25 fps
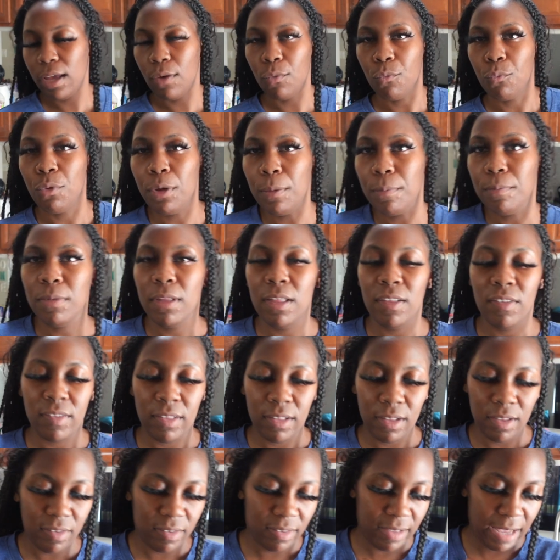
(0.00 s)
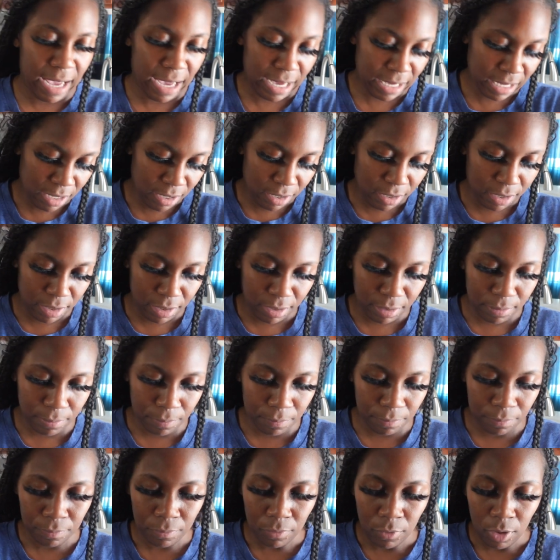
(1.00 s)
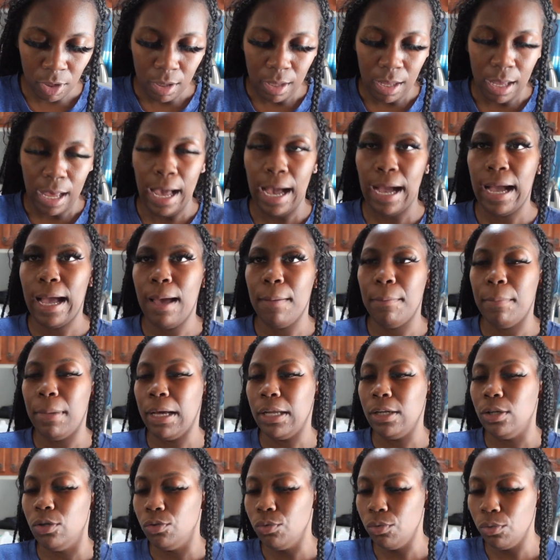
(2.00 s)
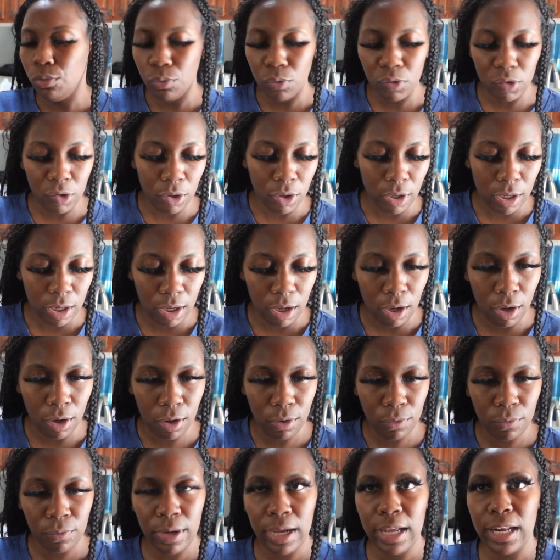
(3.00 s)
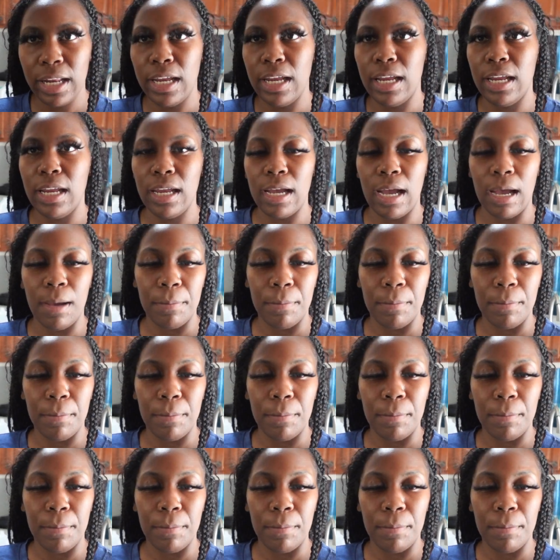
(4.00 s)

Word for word: and whip this lasagna up. I got my noodles on already.